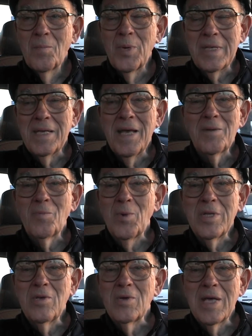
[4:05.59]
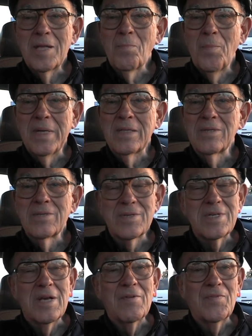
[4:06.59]
but yet when you get
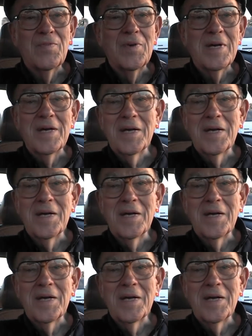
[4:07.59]
bundles of